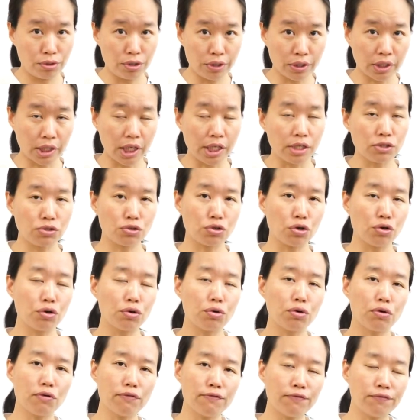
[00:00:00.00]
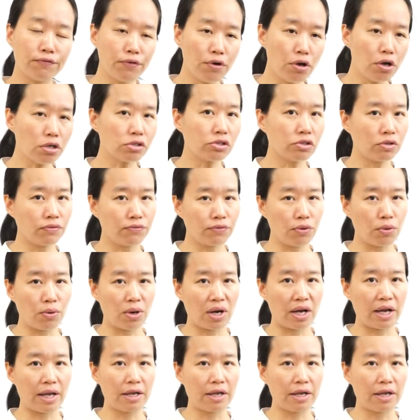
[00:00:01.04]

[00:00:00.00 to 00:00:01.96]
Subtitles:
Okay, so first of all,